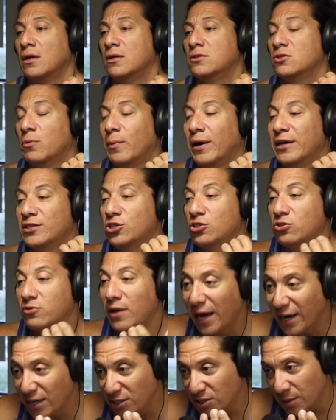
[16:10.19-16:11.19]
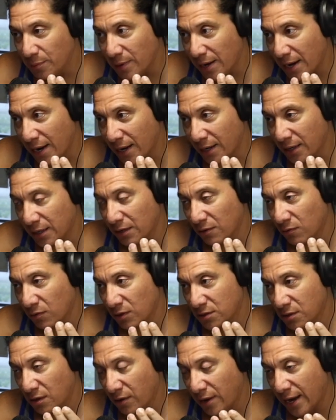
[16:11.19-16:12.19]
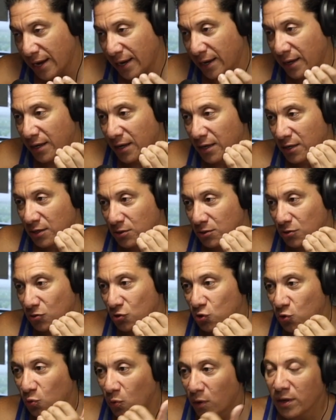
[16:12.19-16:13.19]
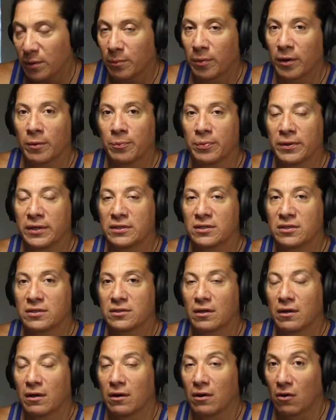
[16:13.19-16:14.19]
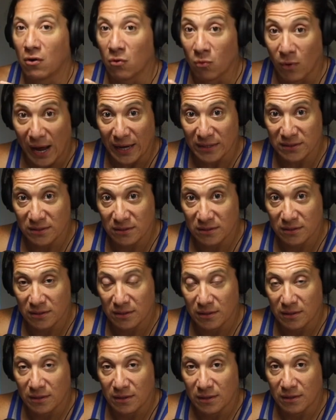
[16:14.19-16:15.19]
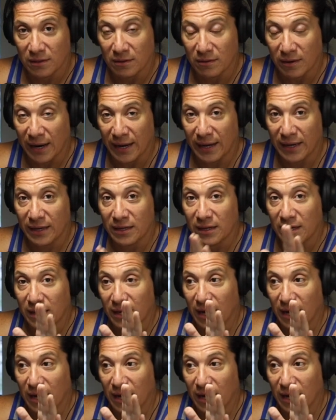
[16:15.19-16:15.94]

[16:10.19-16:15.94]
So my strategy behind it was, okay, do 20 burpees, rest, right?